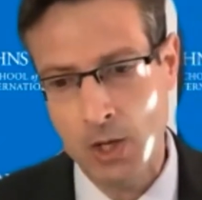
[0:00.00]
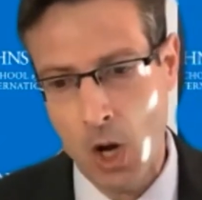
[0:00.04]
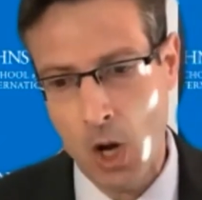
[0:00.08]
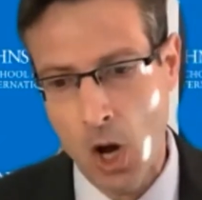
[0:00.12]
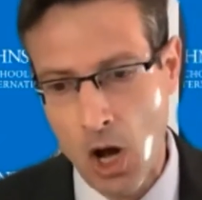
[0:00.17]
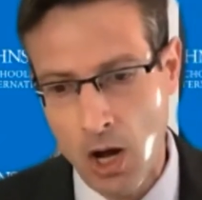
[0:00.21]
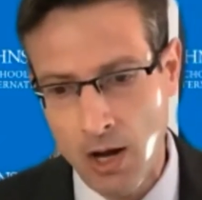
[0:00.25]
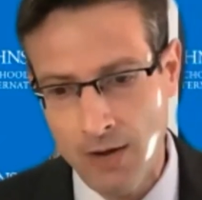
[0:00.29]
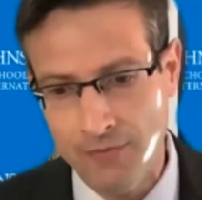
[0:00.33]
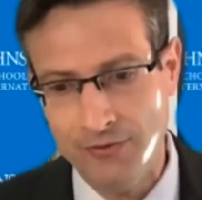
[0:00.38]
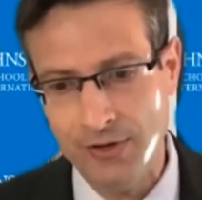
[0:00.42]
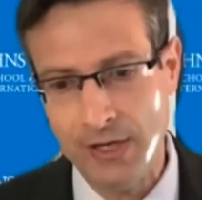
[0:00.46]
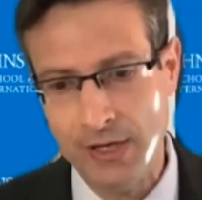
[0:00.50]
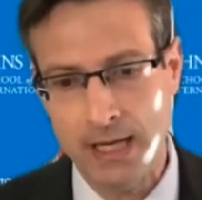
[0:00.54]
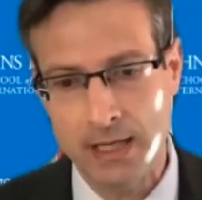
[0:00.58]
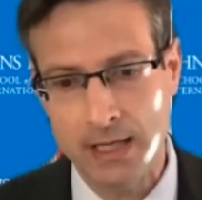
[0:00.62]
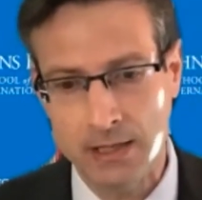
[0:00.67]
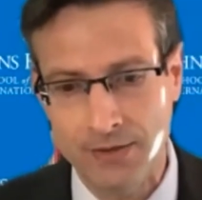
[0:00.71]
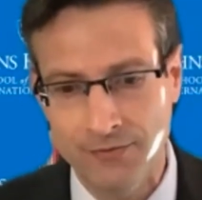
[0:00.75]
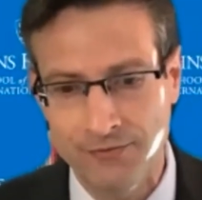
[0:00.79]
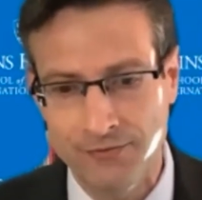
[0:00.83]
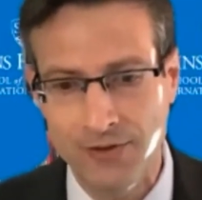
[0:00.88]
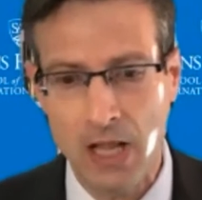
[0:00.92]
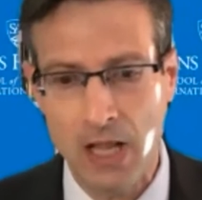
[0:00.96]
off-again
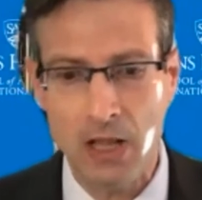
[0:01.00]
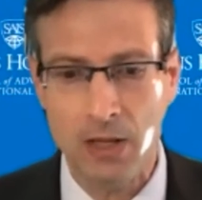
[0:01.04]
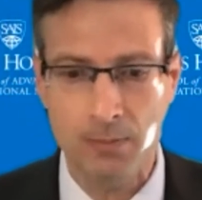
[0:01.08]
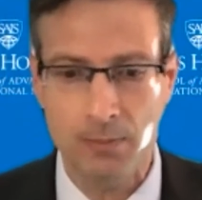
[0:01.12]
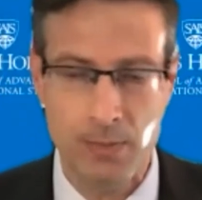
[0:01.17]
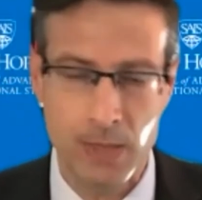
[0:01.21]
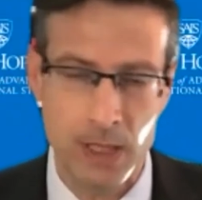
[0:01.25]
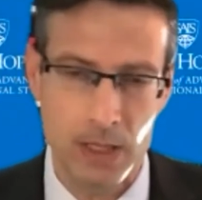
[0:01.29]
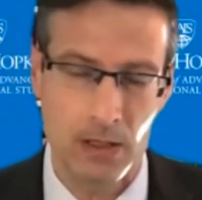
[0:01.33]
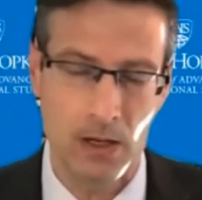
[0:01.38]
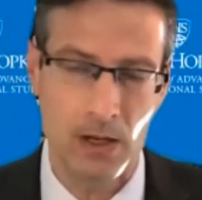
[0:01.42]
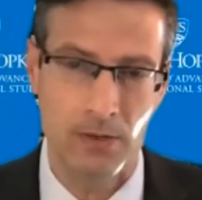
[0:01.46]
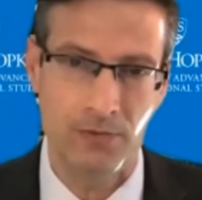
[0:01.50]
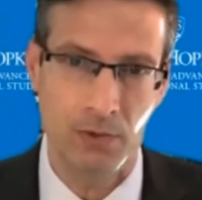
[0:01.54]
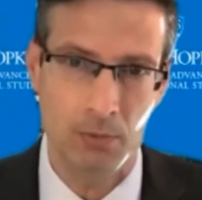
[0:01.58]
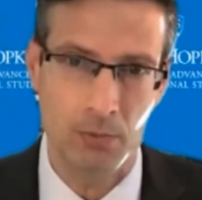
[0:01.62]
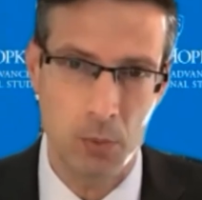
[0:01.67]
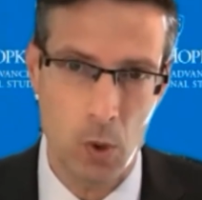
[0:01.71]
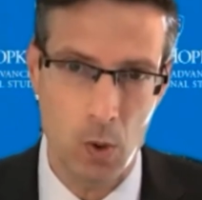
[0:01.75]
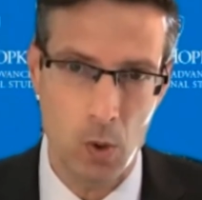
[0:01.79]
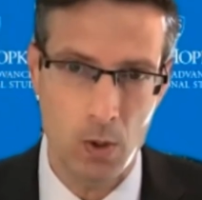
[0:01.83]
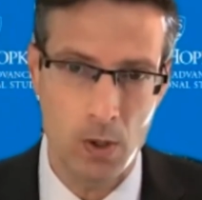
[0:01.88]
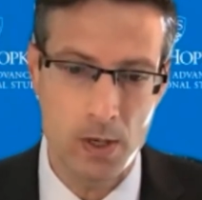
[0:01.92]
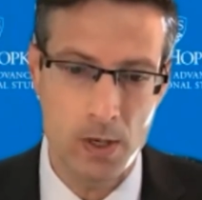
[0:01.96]
development of the
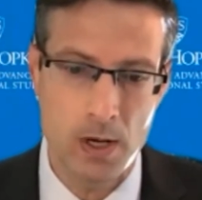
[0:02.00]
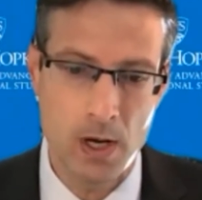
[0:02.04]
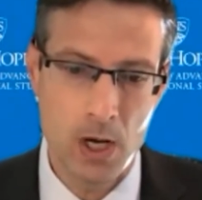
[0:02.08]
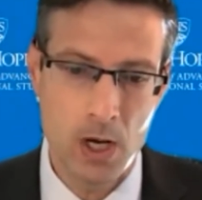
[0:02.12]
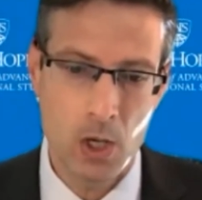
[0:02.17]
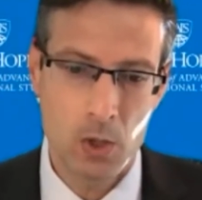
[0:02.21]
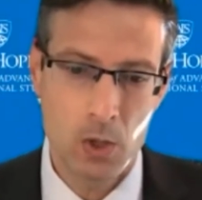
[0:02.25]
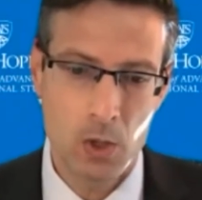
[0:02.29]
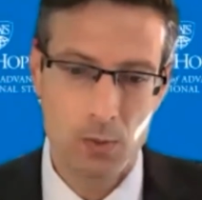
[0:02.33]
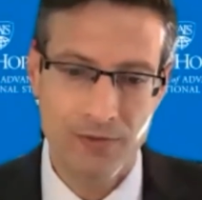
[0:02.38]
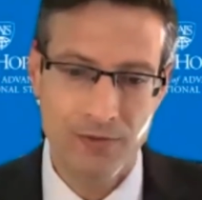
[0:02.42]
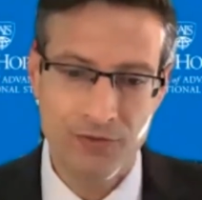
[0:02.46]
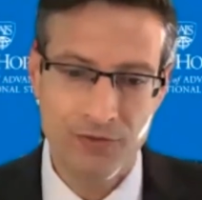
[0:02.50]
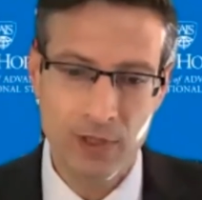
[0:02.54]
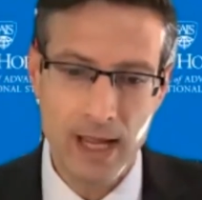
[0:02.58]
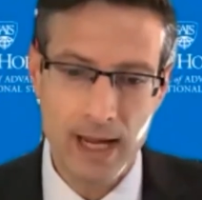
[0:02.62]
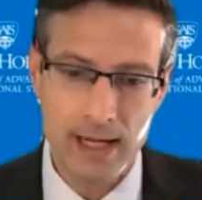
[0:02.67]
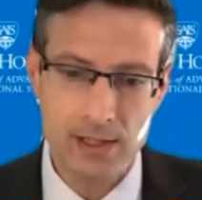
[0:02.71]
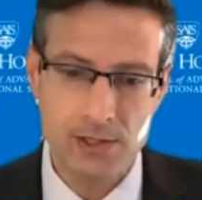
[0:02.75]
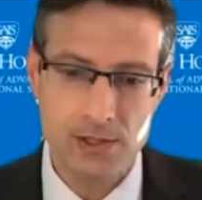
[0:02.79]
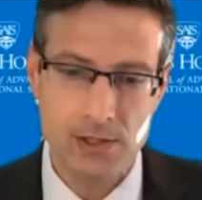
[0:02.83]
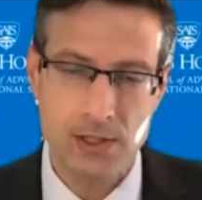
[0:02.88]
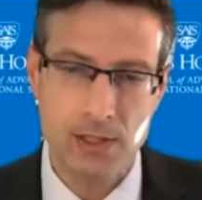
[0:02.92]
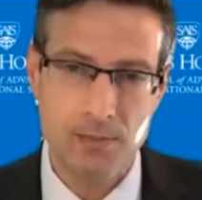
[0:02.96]
port
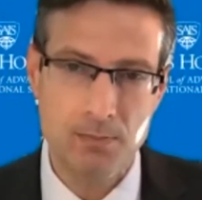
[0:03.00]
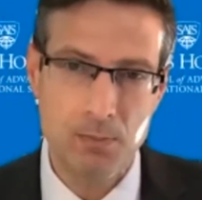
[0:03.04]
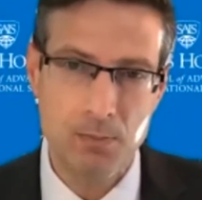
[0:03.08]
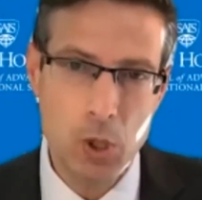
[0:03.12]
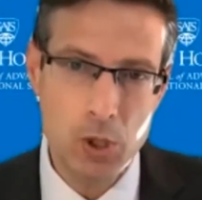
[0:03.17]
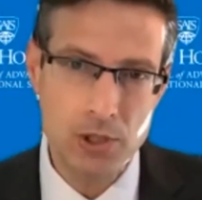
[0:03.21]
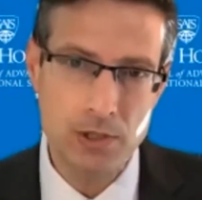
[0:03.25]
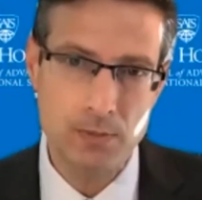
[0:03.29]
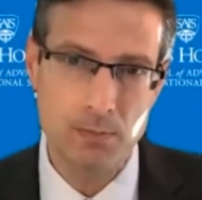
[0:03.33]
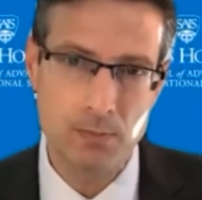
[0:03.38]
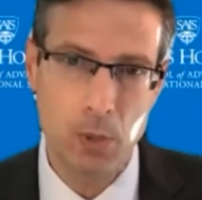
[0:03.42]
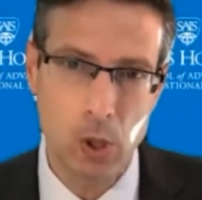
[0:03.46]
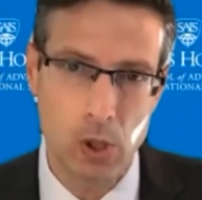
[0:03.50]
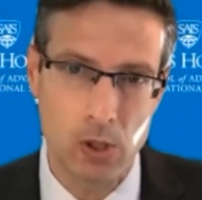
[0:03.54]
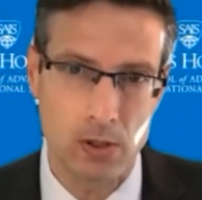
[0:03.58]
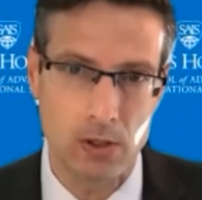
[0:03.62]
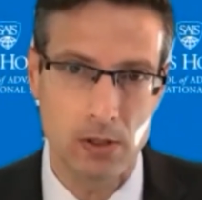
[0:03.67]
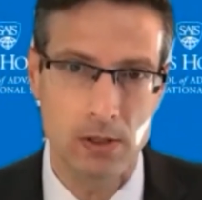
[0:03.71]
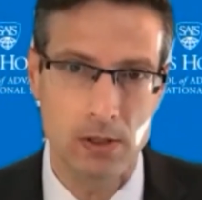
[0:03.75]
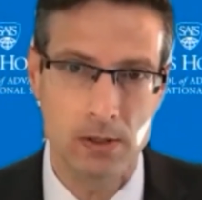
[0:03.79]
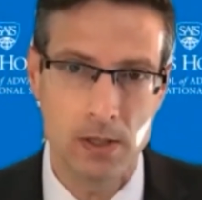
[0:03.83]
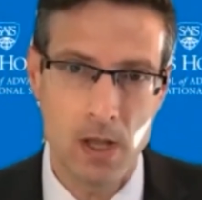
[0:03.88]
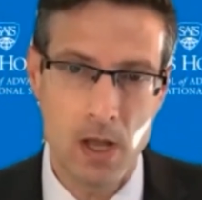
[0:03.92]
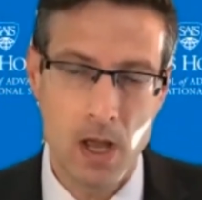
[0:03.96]
reflects the
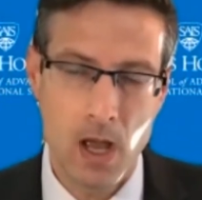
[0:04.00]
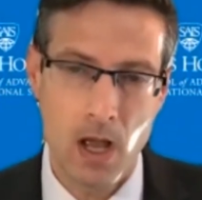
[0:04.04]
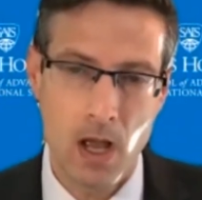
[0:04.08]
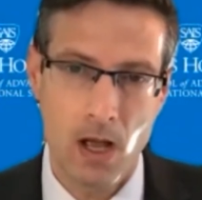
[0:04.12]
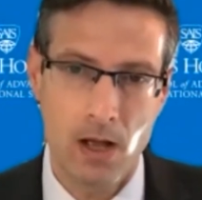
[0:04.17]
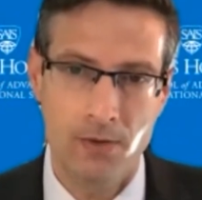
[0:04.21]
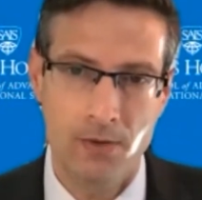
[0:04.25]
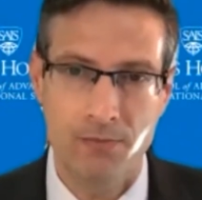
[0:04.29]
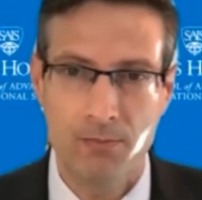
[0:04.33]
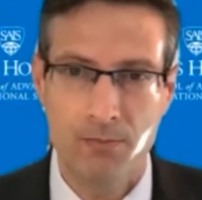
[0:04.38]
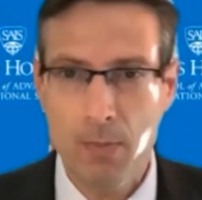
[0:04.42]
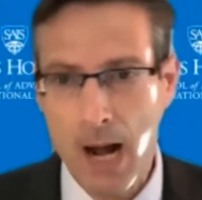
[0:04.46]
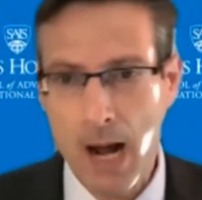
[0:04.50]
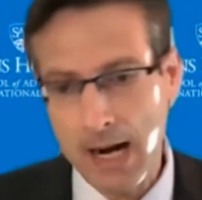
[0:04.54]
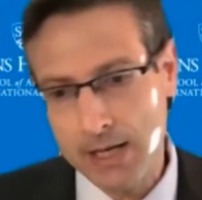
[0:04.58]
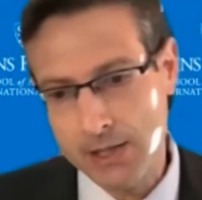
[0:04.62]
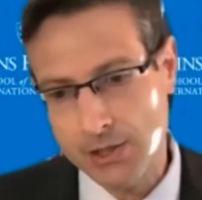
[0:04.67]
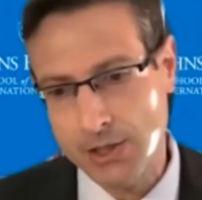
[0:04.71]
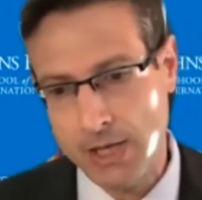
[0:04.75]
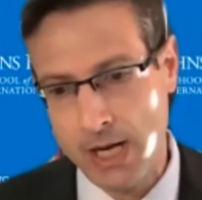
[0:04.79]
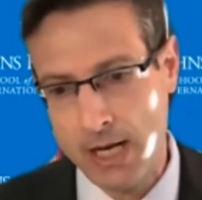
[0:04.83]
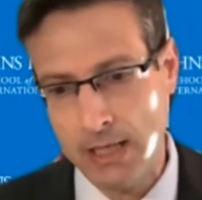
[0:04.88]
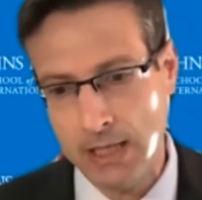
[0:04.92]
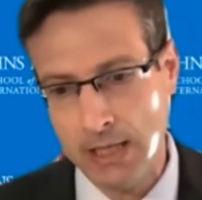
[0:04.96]
push-pull of
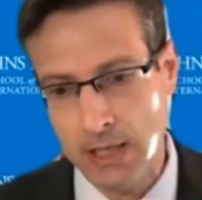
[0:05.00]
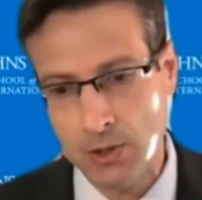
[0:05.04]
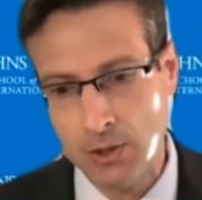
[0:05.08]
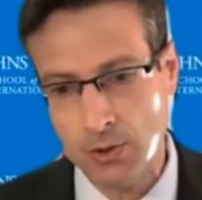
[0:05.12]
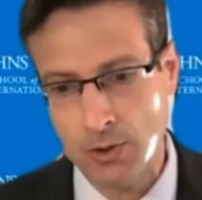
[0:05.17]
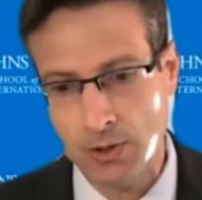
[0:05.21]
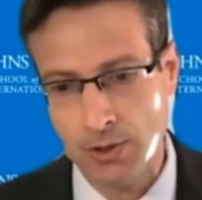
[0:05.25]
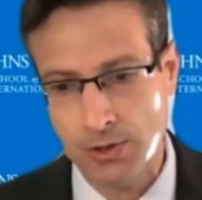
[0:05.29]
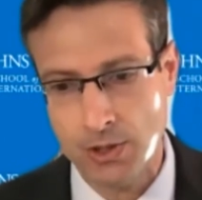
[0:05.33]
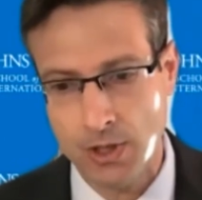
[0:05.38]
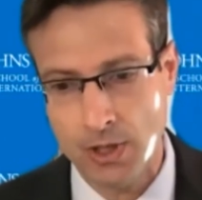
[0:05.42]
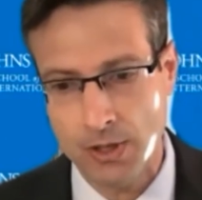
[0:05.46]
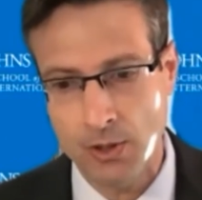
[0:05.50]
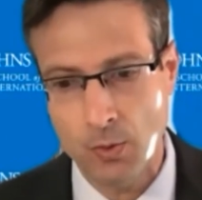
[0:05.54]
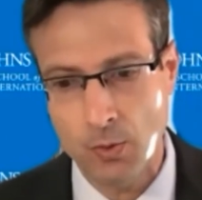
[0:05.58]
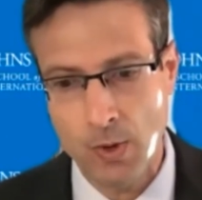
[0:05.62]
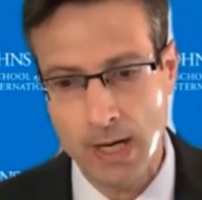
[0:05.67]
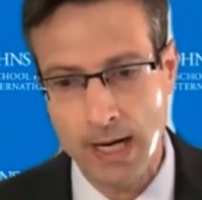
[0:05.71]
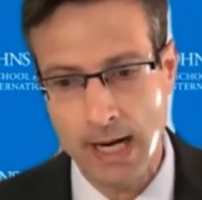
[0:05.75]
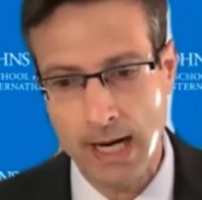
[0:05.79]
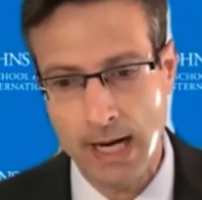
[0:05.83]
Pakistani interests on the one